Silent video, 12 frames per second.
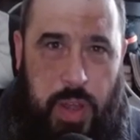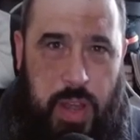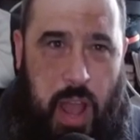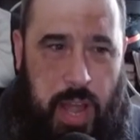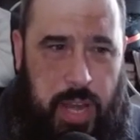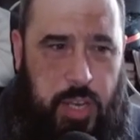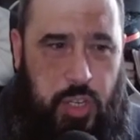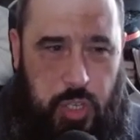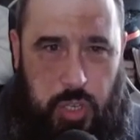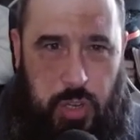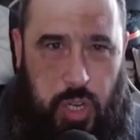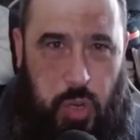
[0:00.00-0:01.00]
9 inches
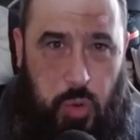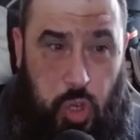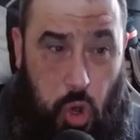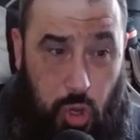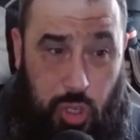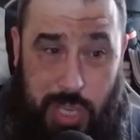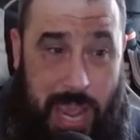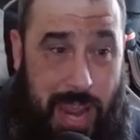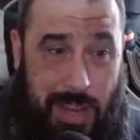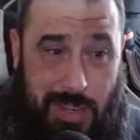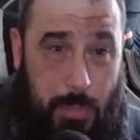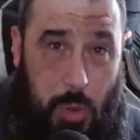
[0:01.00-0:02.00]
of you, you're
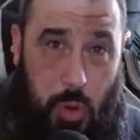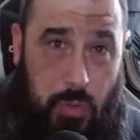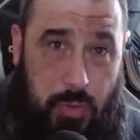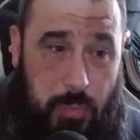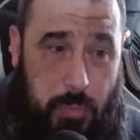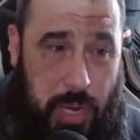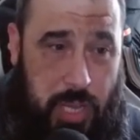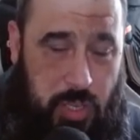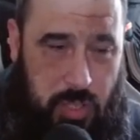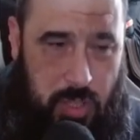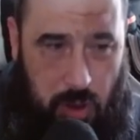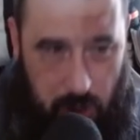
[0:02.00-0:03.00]
scared to move because
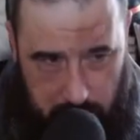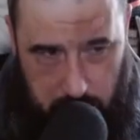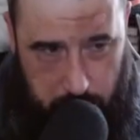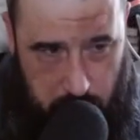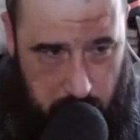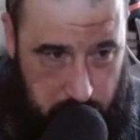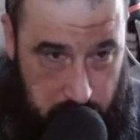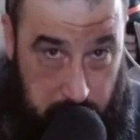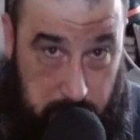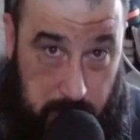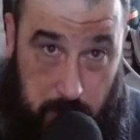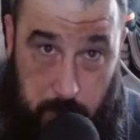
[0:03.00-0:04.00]
they're like, I'm going to react
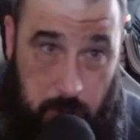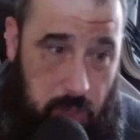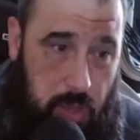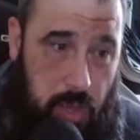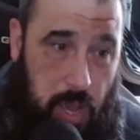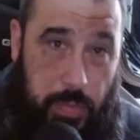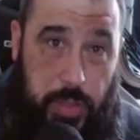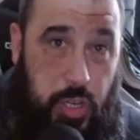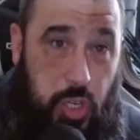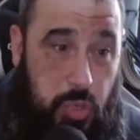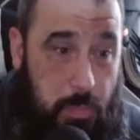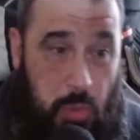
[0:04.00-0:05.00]
to you, and they
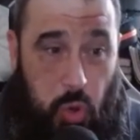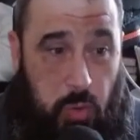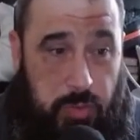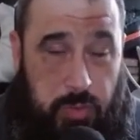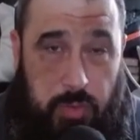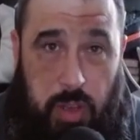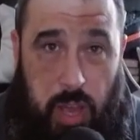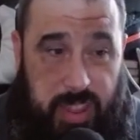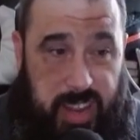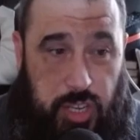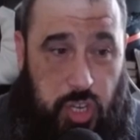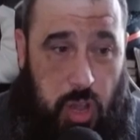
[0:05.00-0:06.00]
just move and
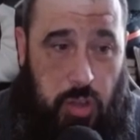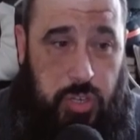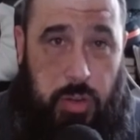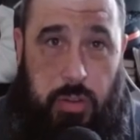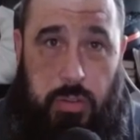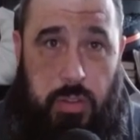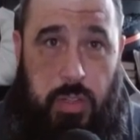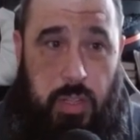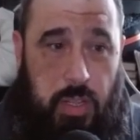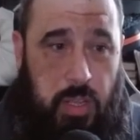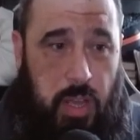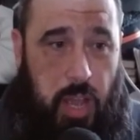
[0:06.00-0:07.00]
then charge you,
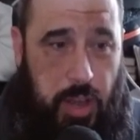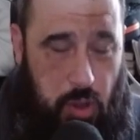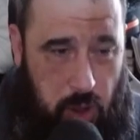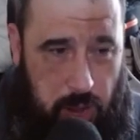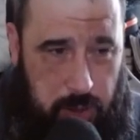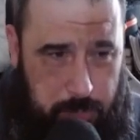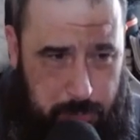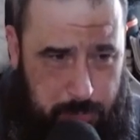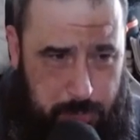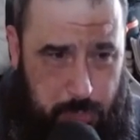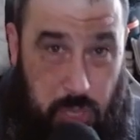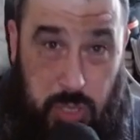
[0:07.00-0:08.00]
and you're like,
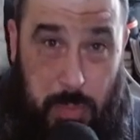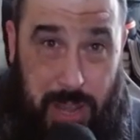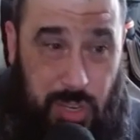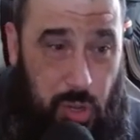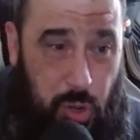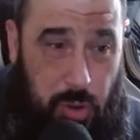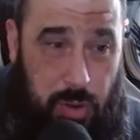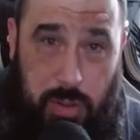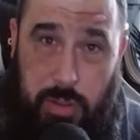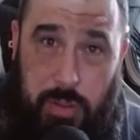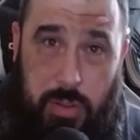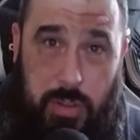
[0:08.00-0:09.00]
but it's my turn,
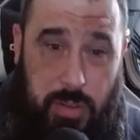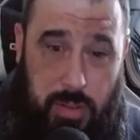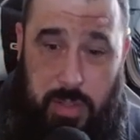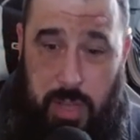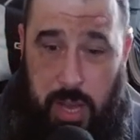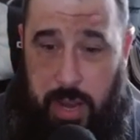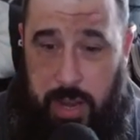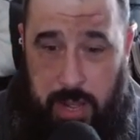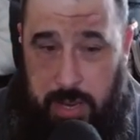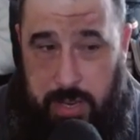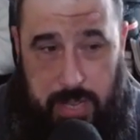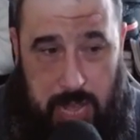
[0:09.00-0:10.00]

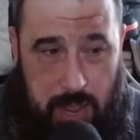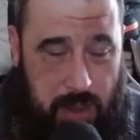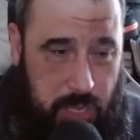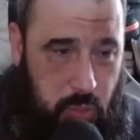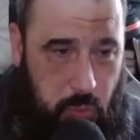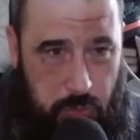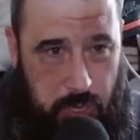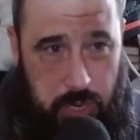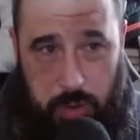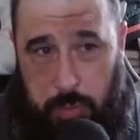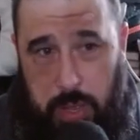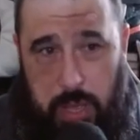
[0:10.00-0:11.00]
and that's what they
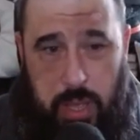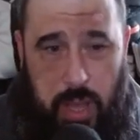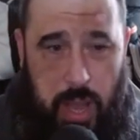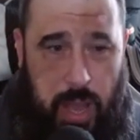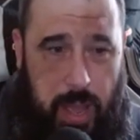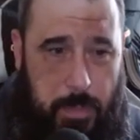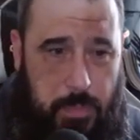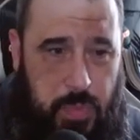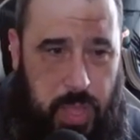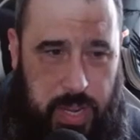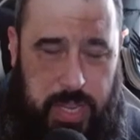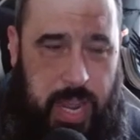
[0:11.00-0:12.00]
do.
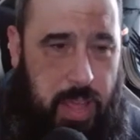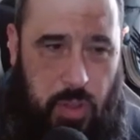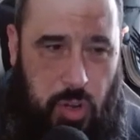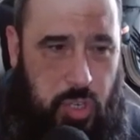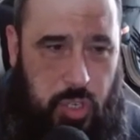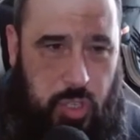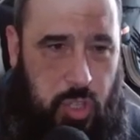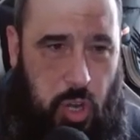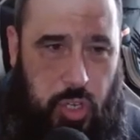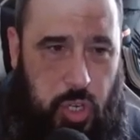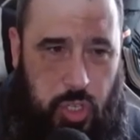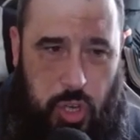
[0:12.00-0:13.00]
They're
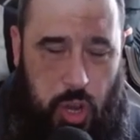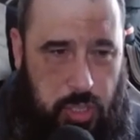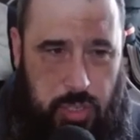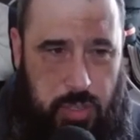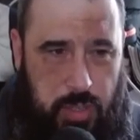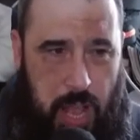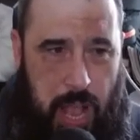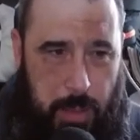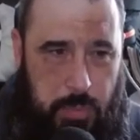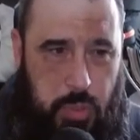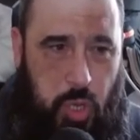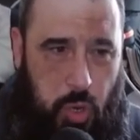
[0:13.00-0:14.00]
just nuts,
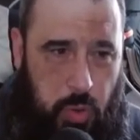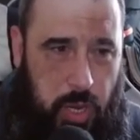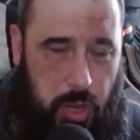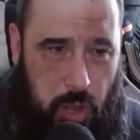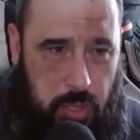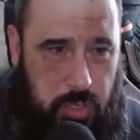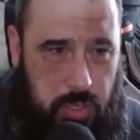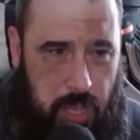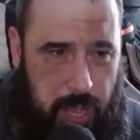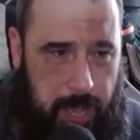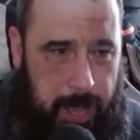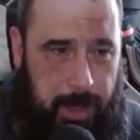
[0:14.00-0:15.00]
absolutely nuts.
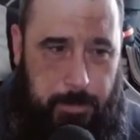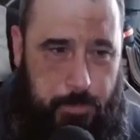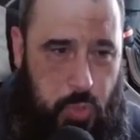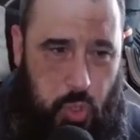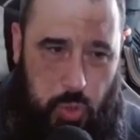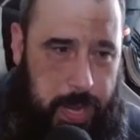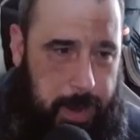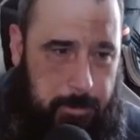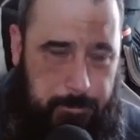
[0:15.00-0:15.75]
And so yeah,